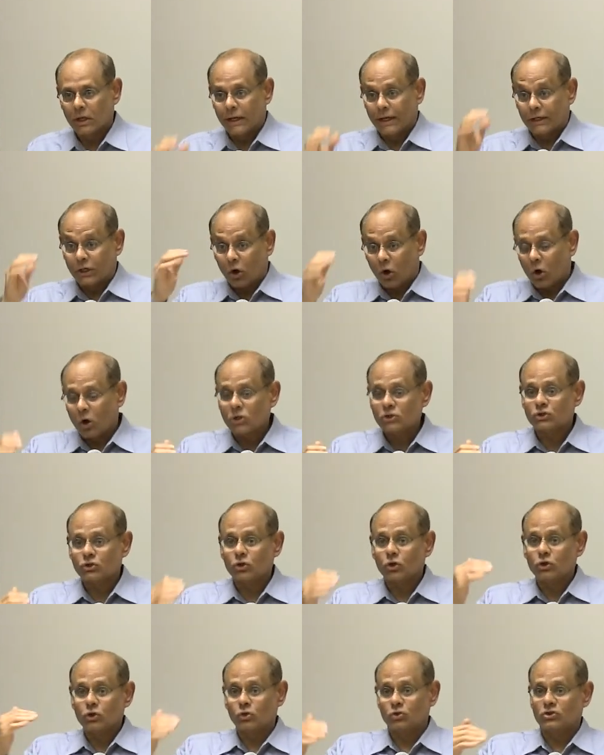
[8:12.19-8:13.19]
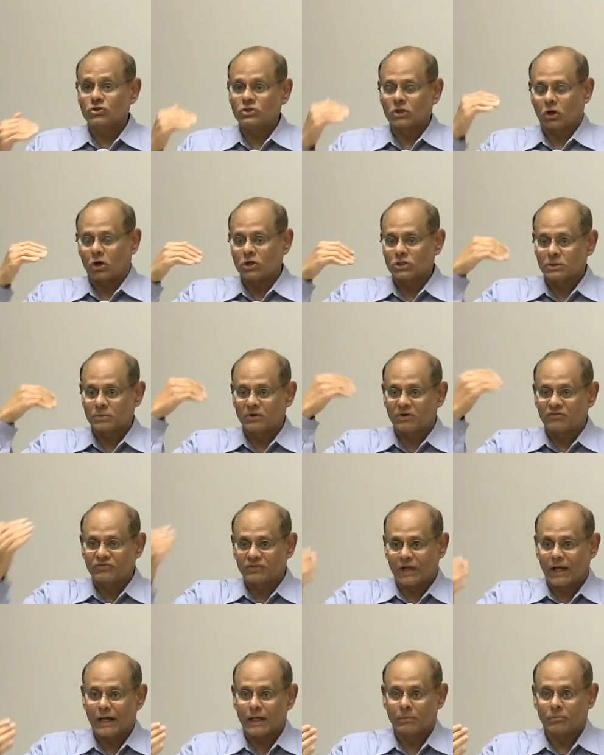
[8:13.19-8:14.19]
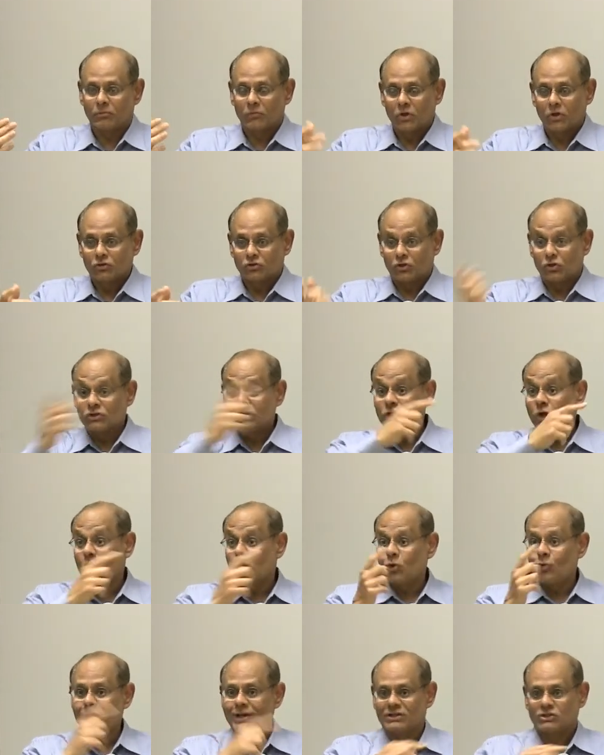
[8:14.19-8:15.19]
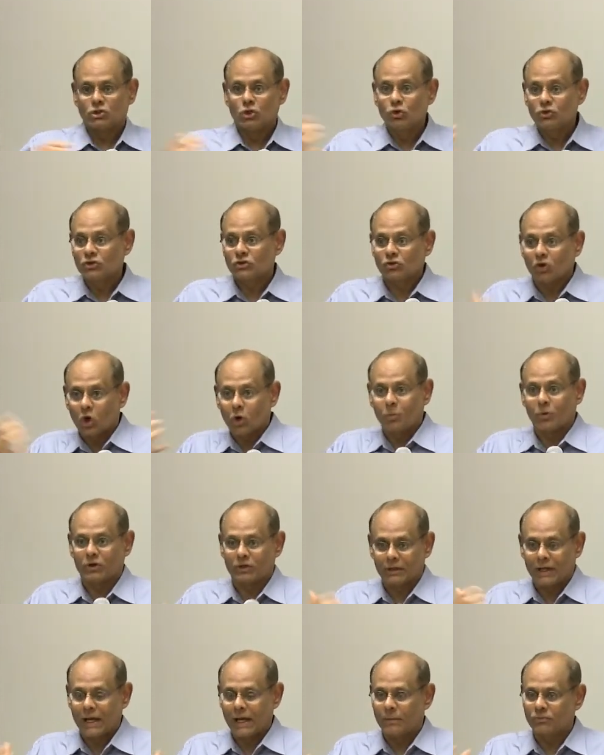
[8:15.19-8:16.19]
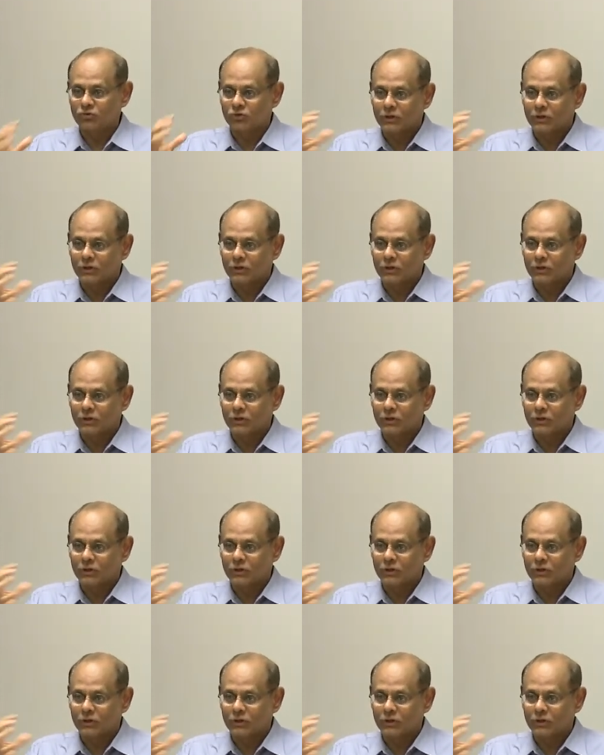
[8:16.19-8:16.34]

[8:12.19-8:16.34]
It also uses the concept of time. So you see always, news is all about time.